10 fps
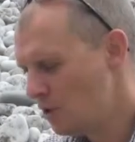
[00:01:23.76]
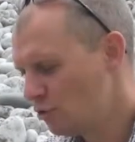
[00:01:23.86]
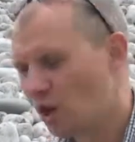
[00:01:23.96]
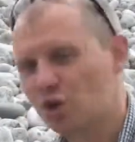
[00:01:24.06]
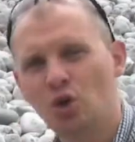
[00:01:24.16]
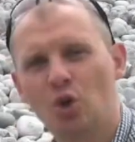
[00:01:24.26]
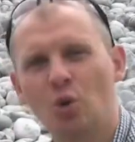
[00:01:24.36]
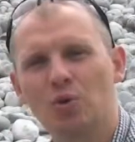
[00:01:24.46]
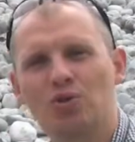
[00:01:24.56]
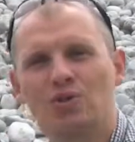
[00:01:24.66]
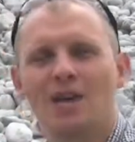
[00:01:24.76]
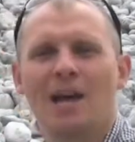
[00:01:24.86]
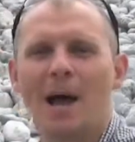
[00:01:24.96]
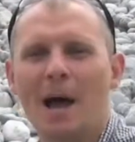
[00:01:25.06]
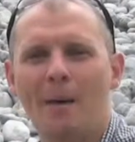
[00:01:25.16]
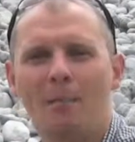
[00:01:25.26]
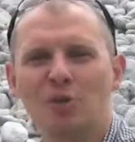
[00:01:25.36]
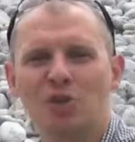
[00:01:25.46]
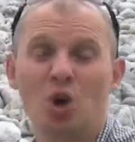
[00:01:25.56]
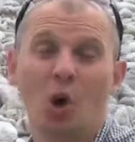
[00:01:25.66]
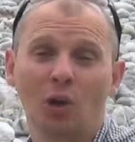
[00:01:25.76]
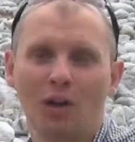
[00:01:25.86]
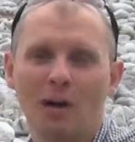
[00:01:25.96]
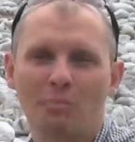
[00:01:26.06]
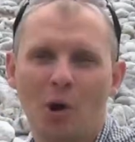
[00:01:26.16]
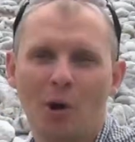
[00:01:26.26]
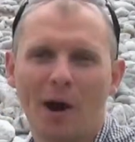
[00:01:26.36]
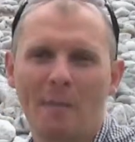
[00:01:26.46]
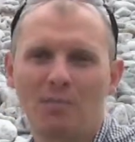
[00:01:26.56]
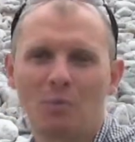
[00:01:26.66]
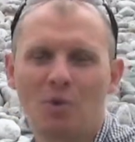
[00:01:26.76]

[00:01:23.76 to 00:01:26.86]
introduction course, which is an online program.